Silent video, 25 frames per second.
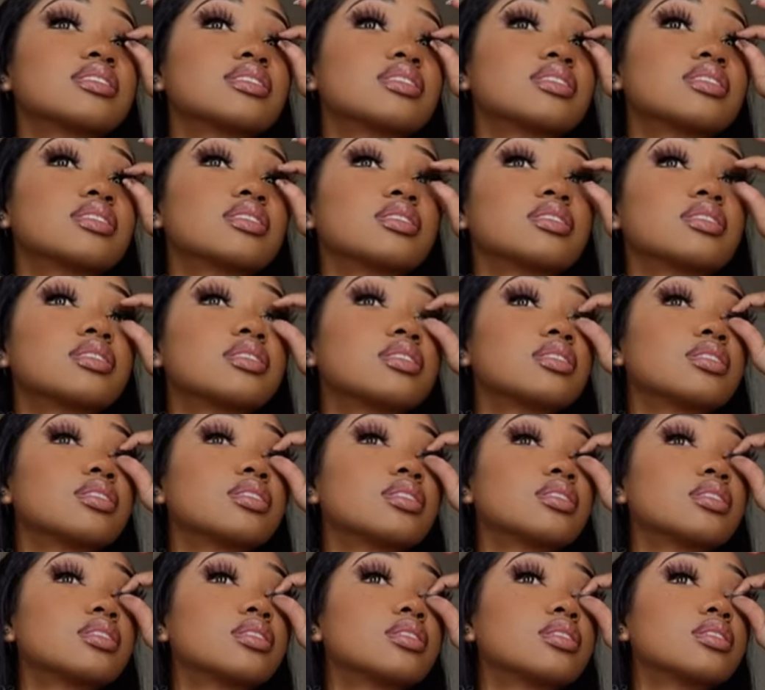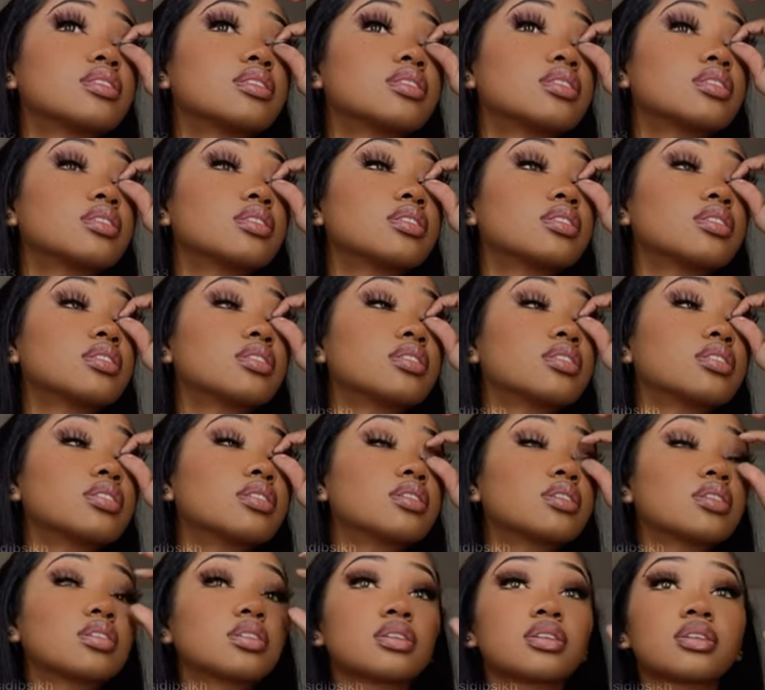Yeah. It looks
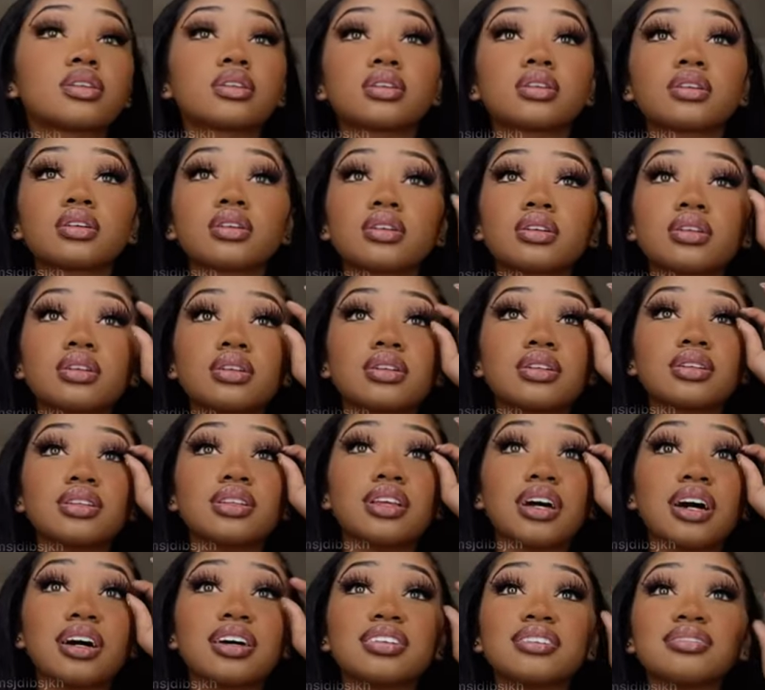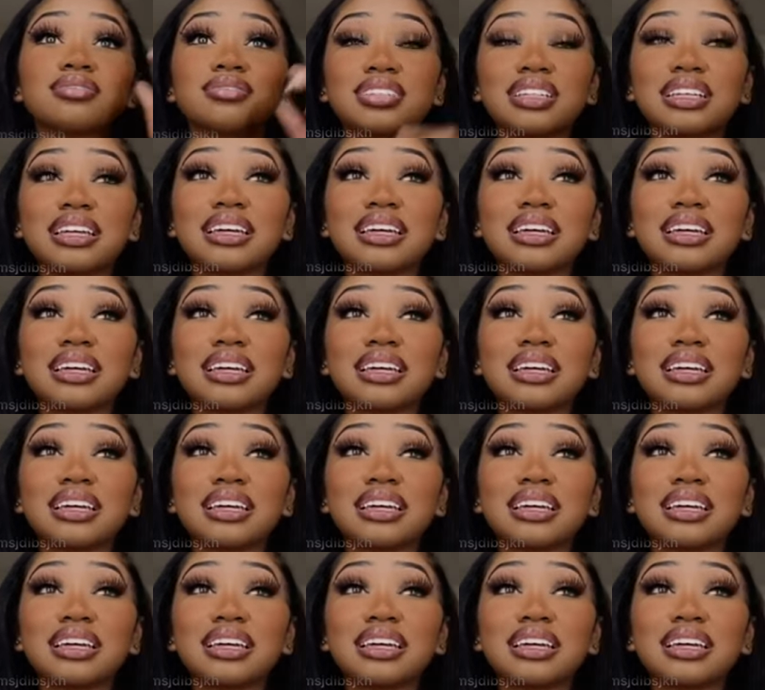like you got your lashes done. Done.